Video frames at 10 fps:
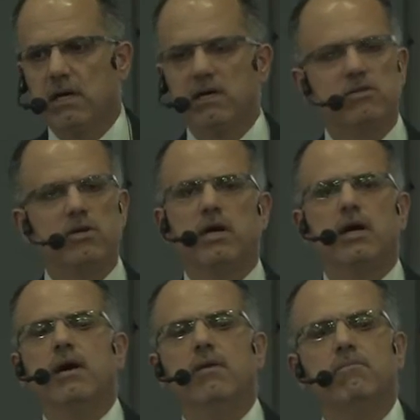I do, uh,
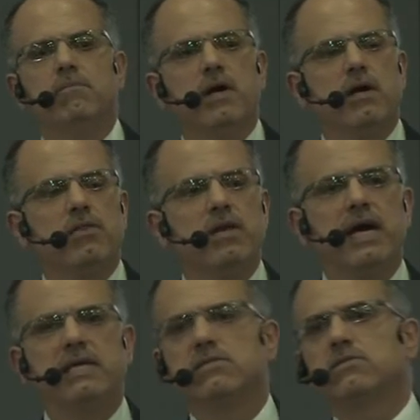um, the
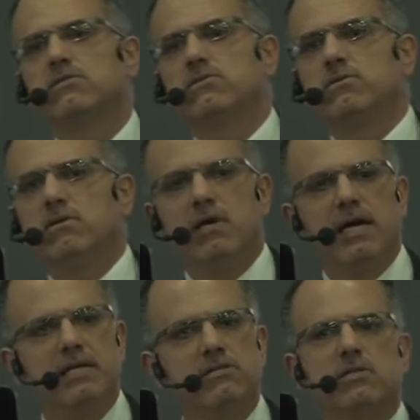end,
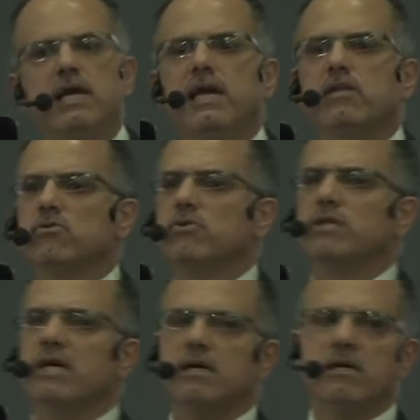AND gate or
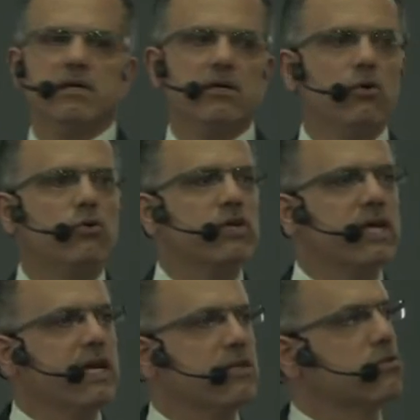the OR
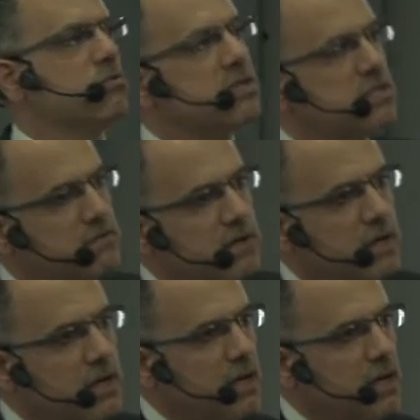gate or whatever.